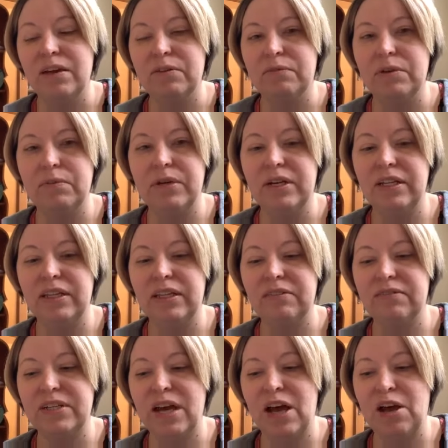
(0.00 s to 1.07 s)
We want to
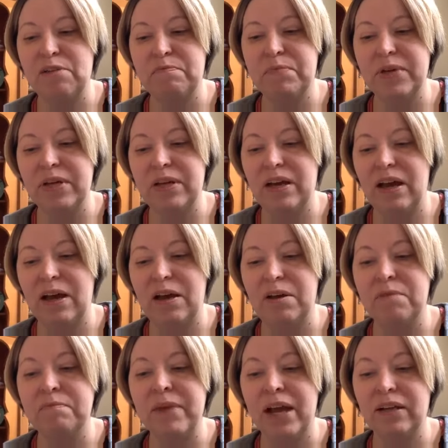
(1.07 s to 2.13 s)
lift up
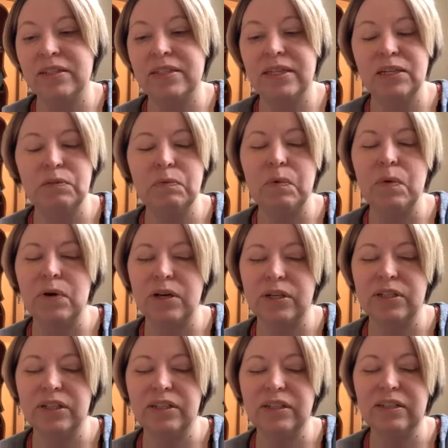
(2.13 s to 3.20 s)
Maxine
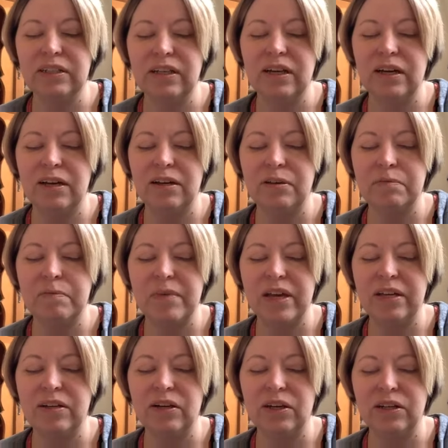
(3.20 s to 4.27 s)
Ward
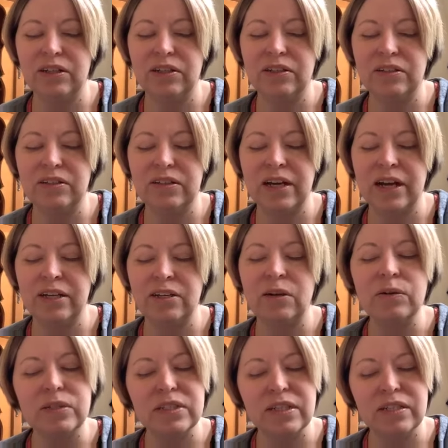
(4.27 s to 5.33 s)
and her
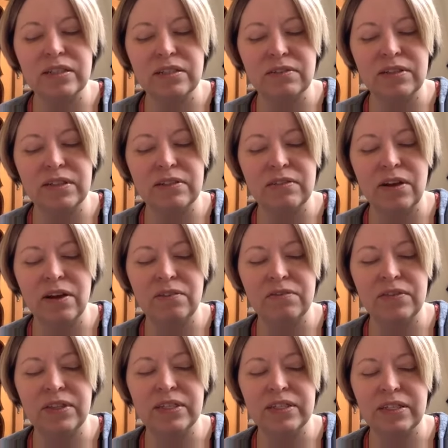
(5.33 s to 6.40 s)
diagnosis
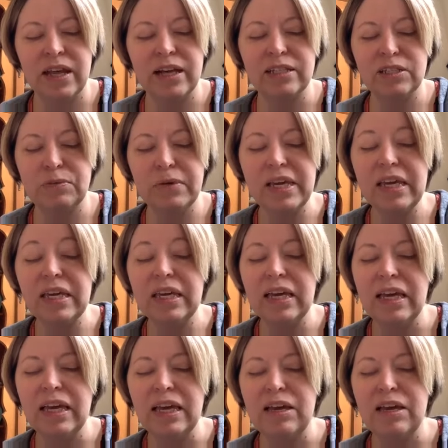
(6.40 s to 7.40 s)
of this last week.